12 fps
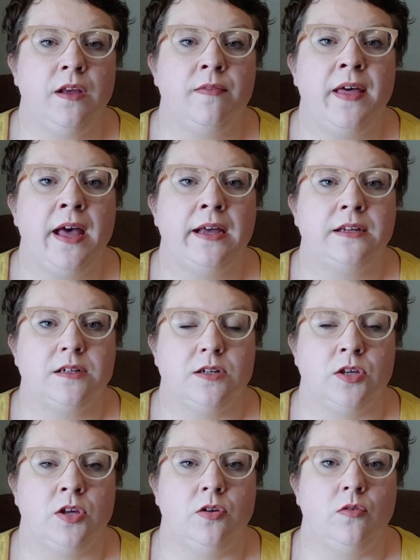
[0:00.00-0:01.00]
that
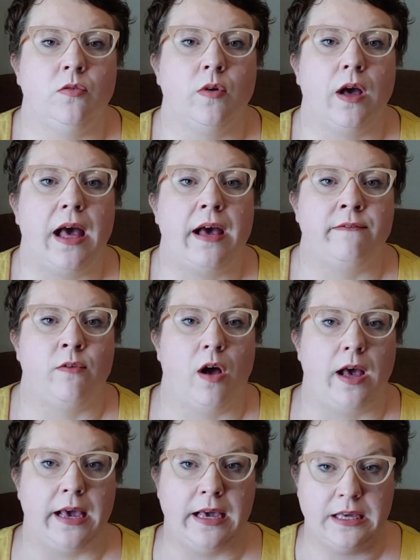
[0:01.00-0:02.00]
you have
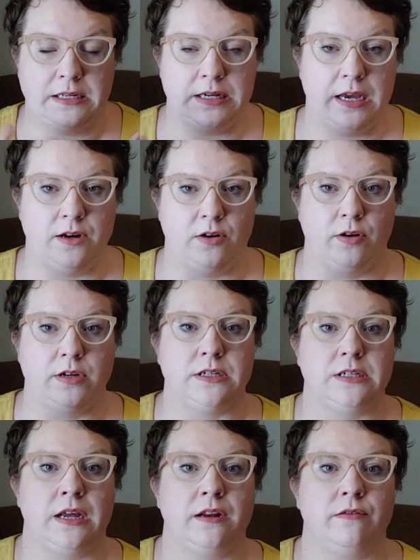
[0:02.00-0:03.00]
a container
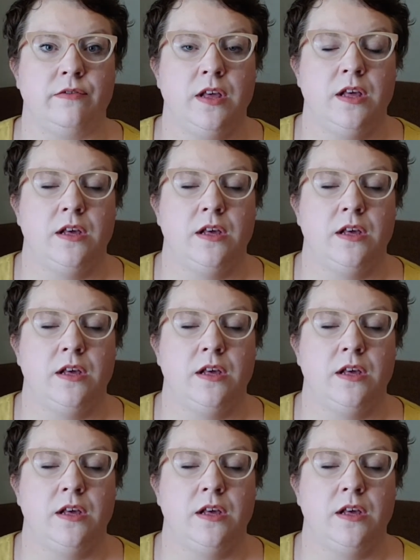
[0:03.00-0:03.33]
instead of